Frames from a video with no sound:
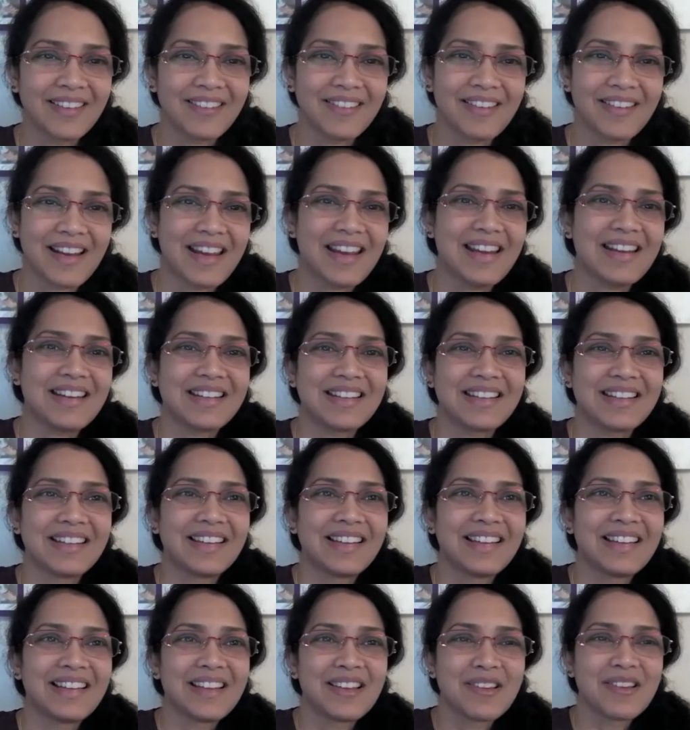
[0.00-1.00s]
right?
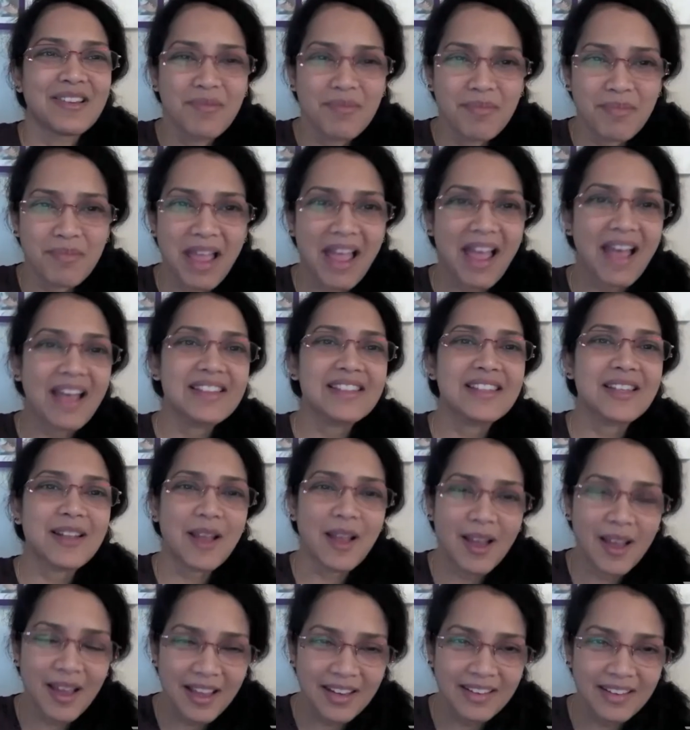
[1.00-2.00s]
Pass it
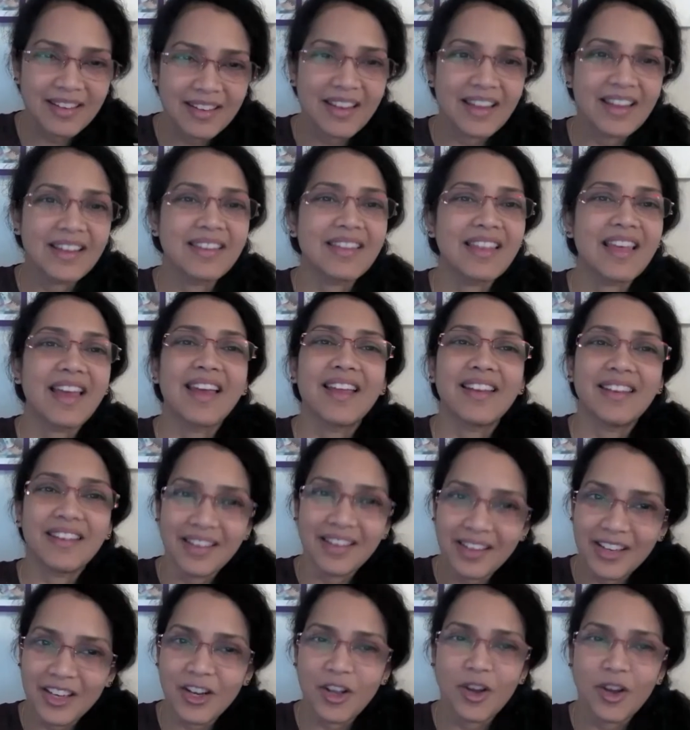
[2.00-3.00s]
on and
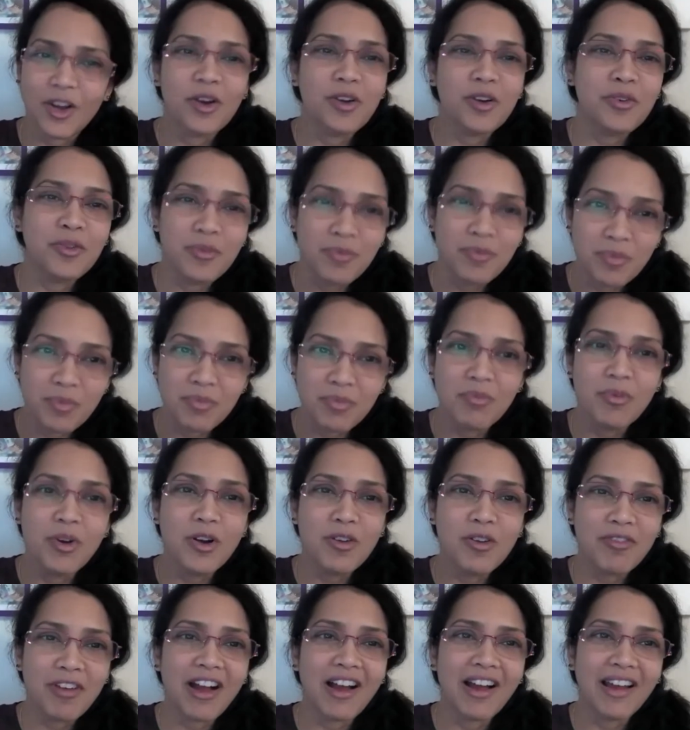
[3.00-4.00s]
then, you know,
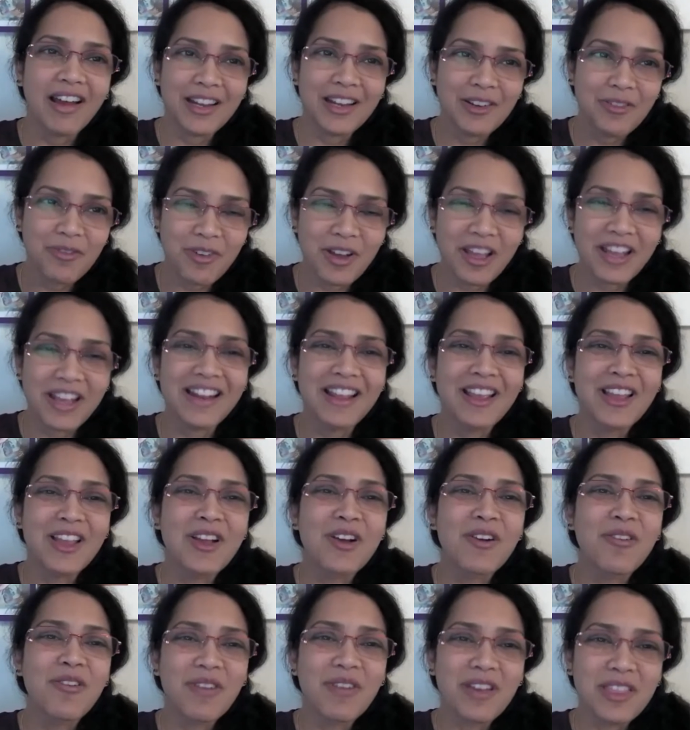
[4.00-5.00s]
move on. And
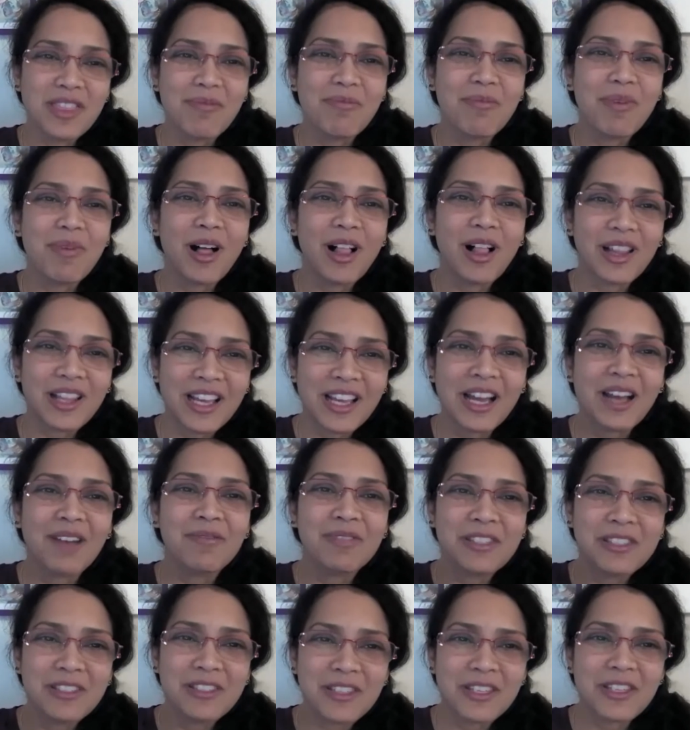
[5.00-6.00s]
when the ball
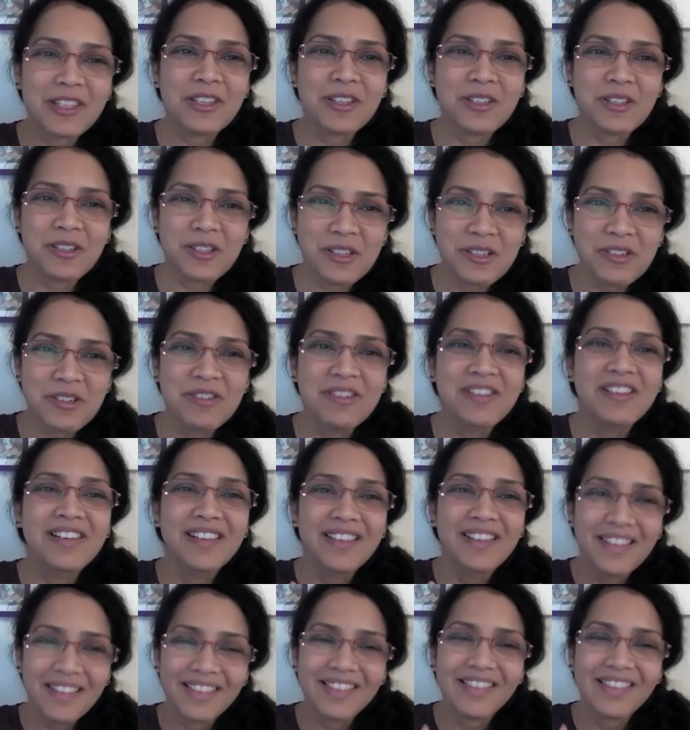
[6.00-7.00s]
comes to you,
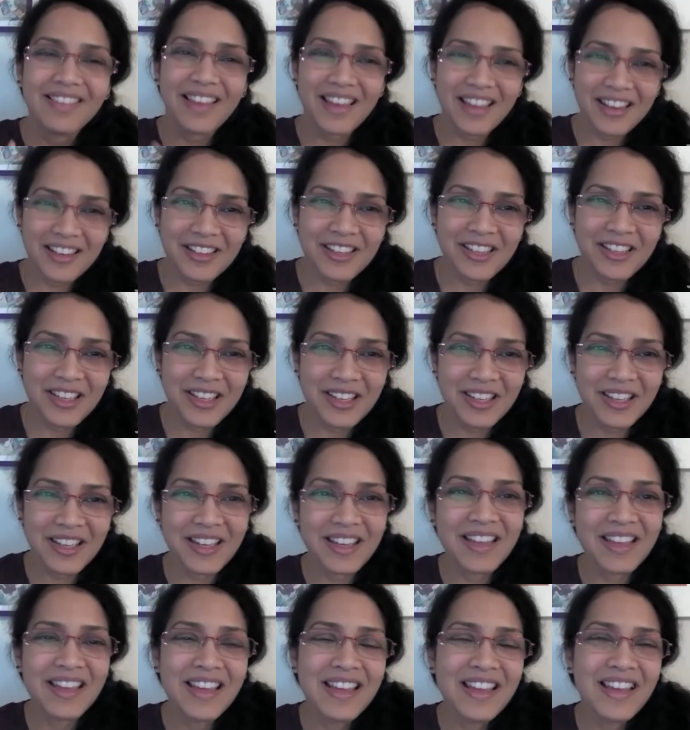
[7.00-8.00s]
then
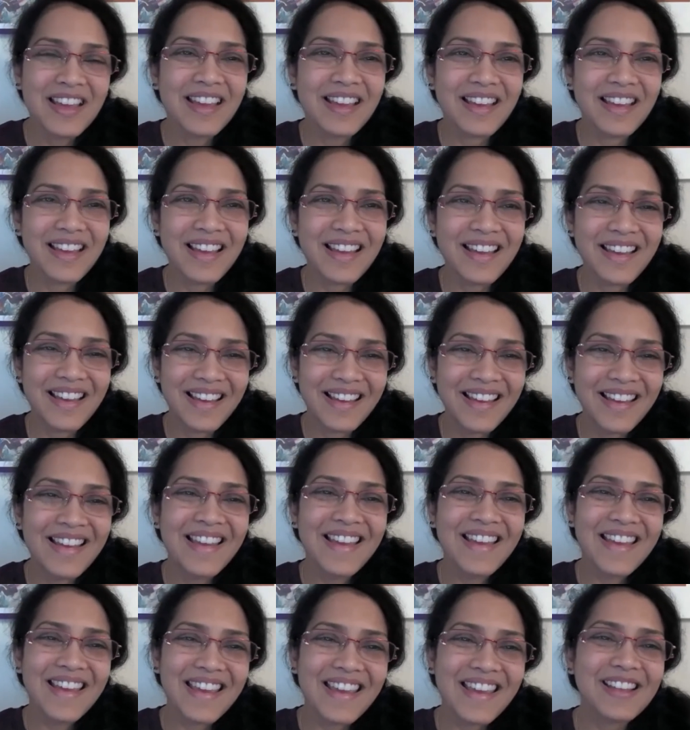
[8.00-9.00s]

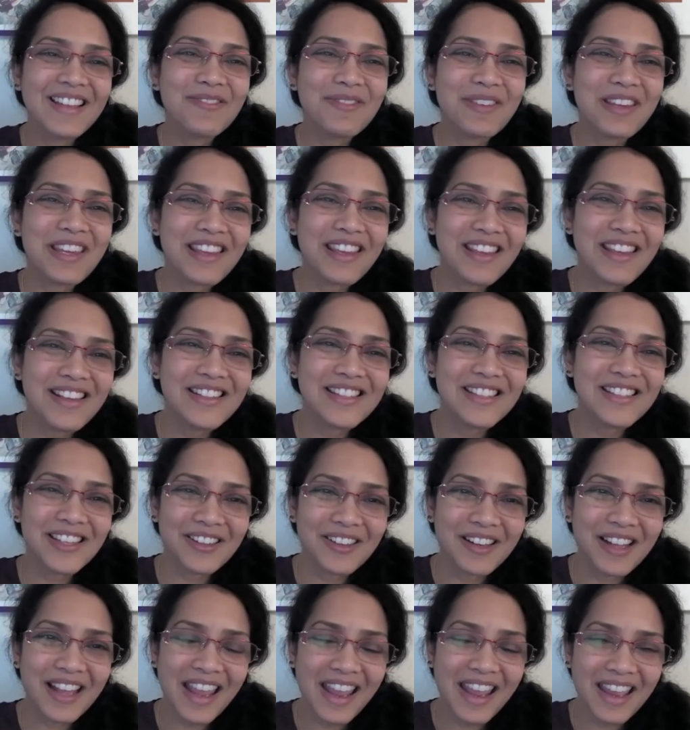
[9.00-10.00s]
it'll be
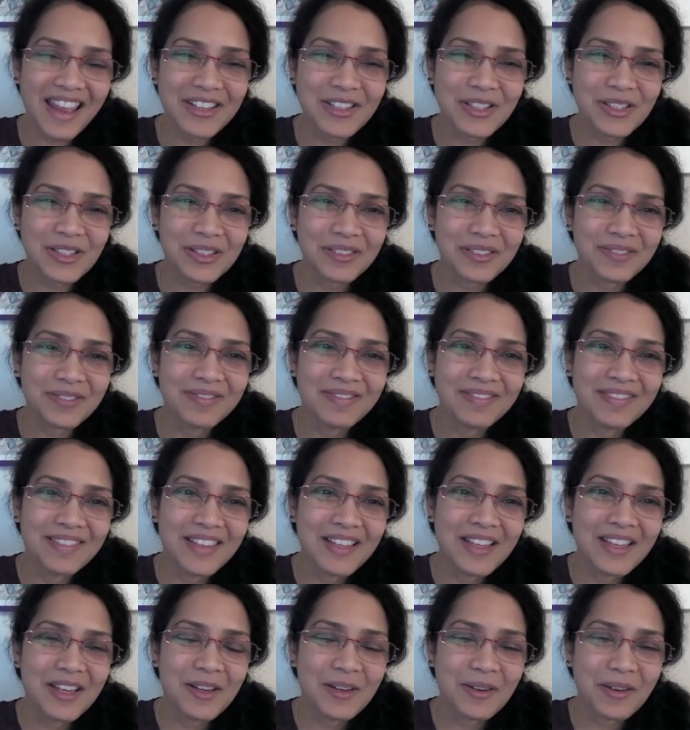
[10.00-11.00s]
easier to handle,
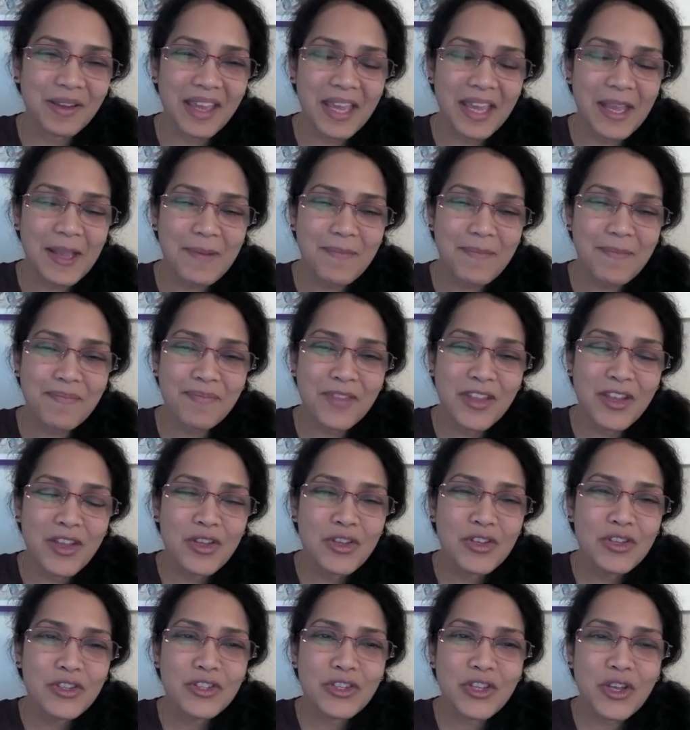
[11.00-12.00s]
okay?
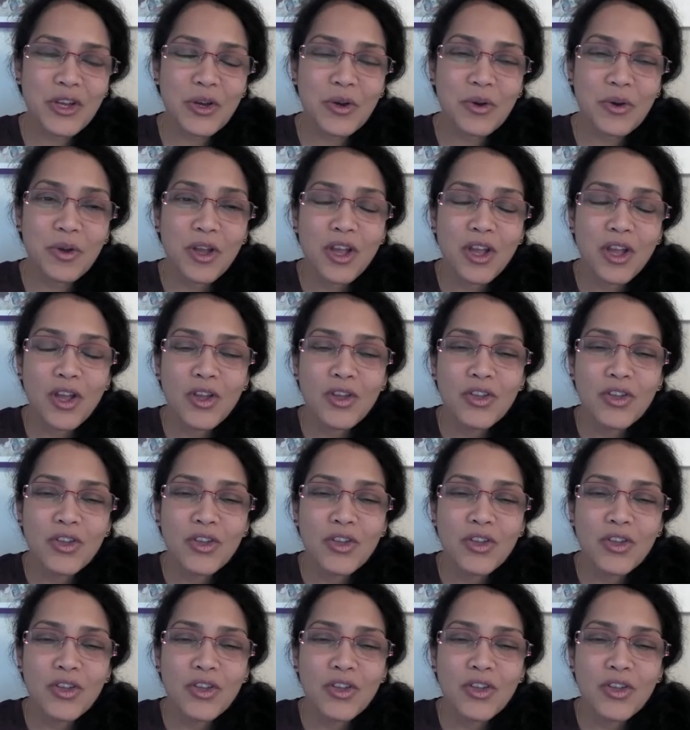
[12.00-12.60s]
So